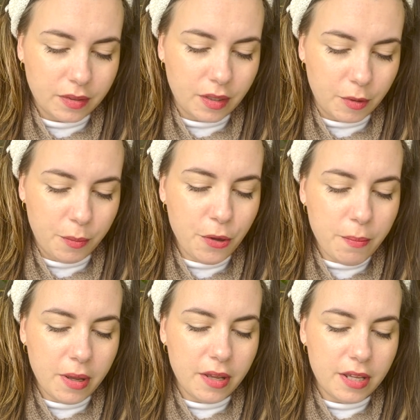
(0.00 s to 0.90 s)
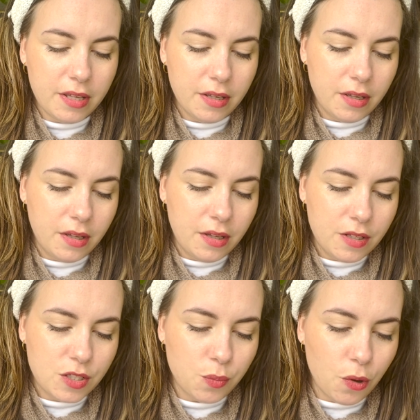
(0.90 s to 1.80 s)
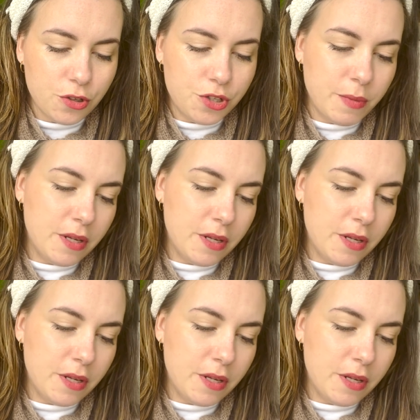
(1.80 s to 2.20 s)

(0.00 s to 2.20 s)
I'm gonna put my swatch,